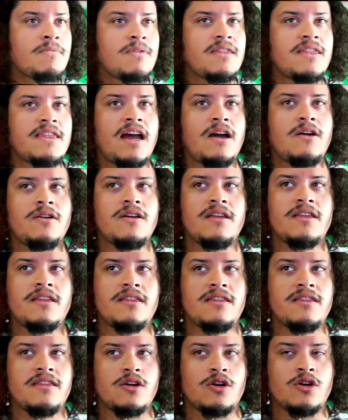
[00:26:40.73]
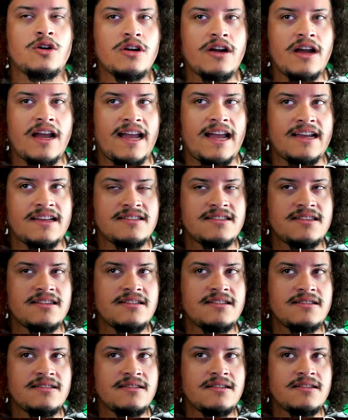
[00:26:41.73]
that her
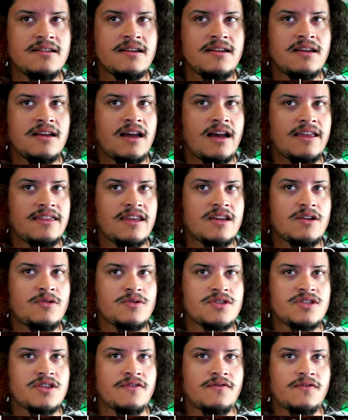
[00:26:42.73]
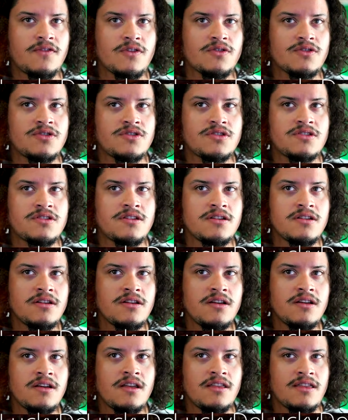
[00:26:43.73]
accent, I think, was the first
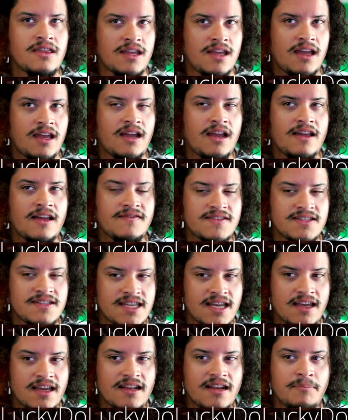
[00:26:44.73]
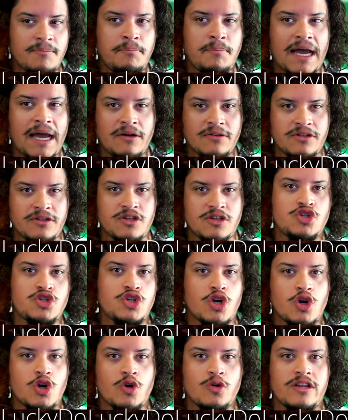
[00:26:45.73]
thing I've said about the
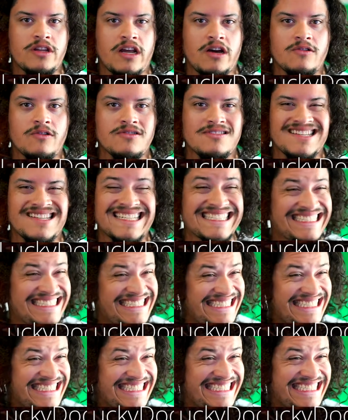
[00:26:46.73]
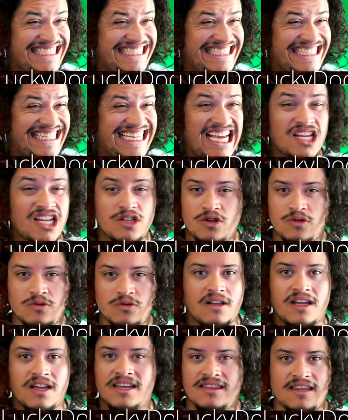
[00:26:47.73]
show that I was like, I don't
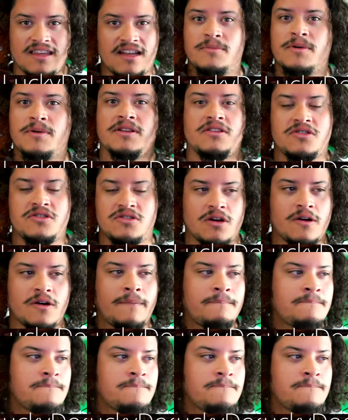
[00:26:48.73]
like that about the show.